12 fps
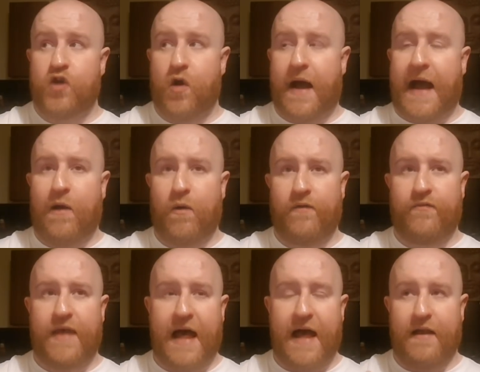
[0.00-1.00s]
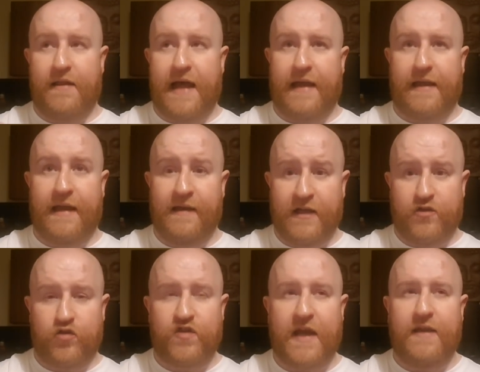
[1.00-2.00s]
So out of that, like
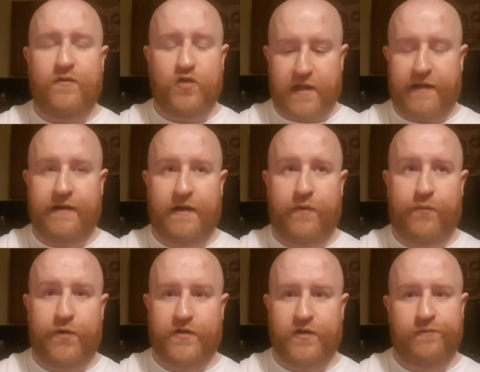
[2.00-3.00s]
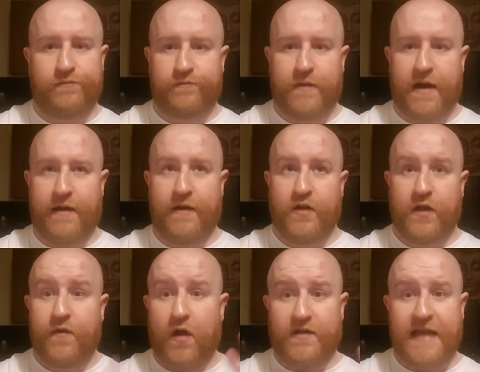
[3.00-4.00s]
initial, say you've just landed at the prison, right?
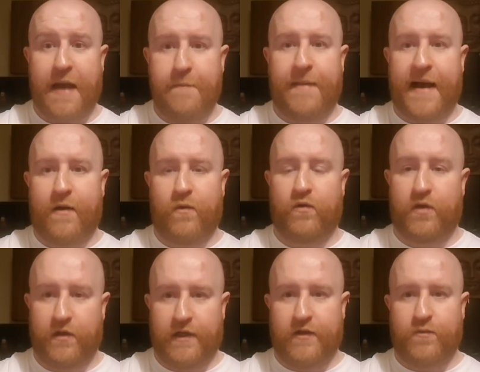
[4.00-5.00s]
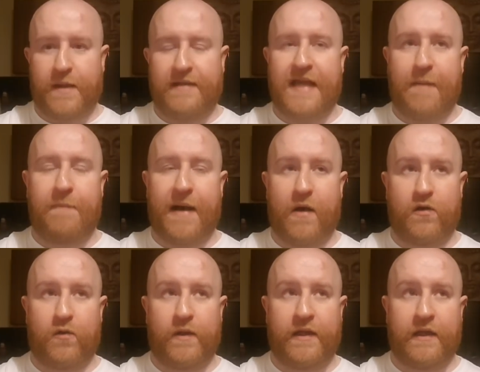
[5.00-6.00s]
You've got £10. You can spend
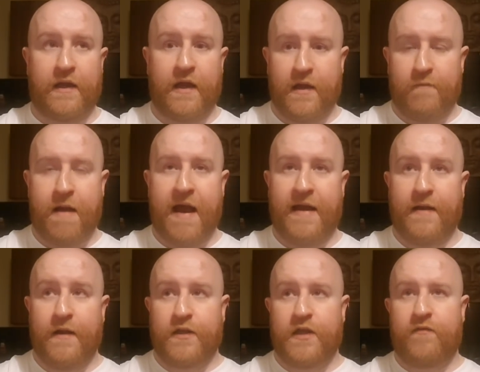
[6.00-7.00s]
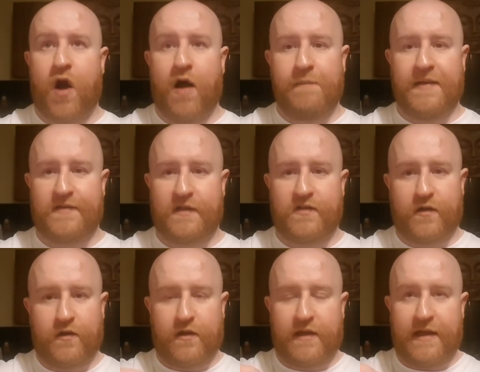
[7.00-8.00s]
£10 a week, right? You've got a missus
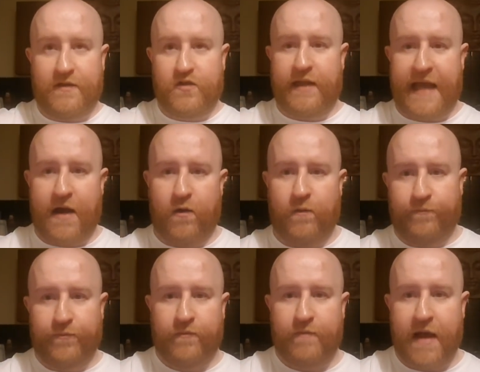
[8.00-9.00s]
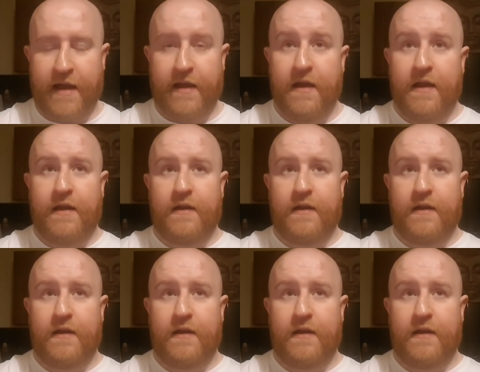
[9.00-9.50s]
and kids on the out, right?